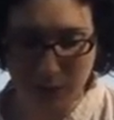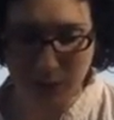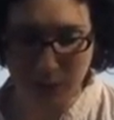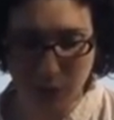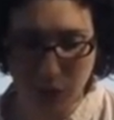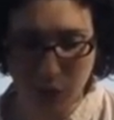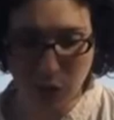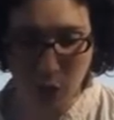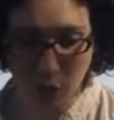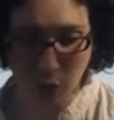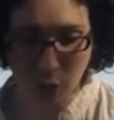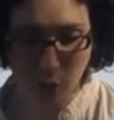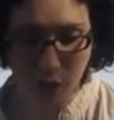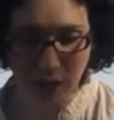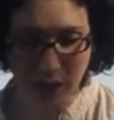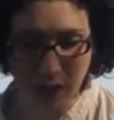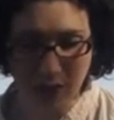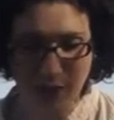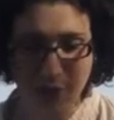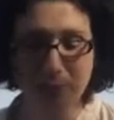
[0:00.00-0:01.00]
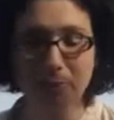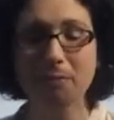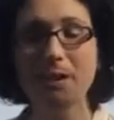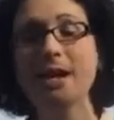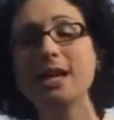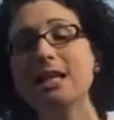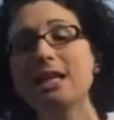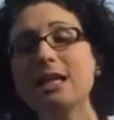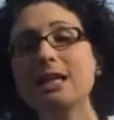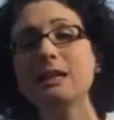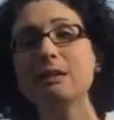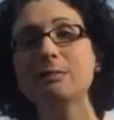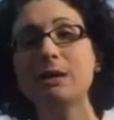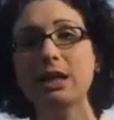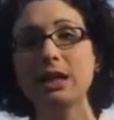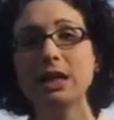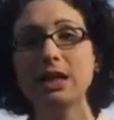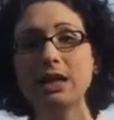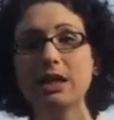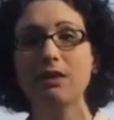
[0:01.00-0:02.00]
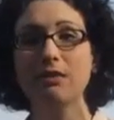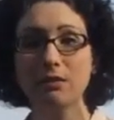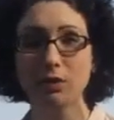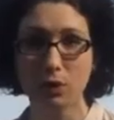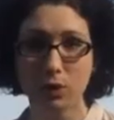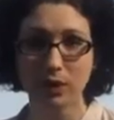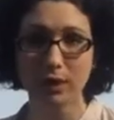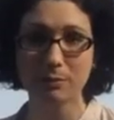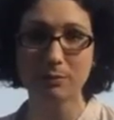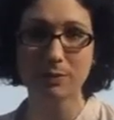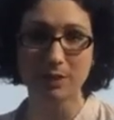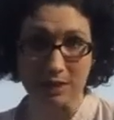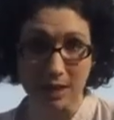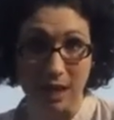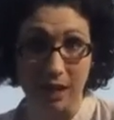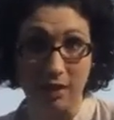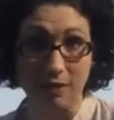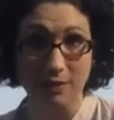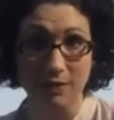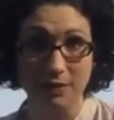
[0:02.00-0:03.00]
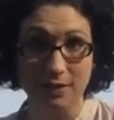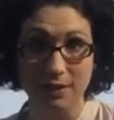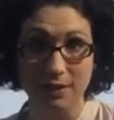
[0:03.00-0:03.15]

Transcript: with the goal of making money for themselves.